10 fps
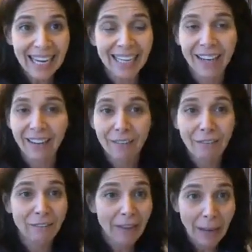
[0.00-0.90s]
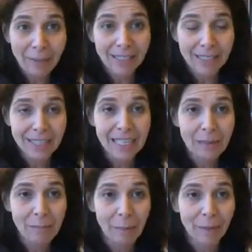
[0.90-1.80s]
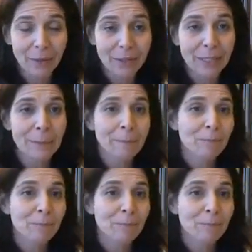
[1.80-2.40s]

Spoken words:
10 fabulous team members,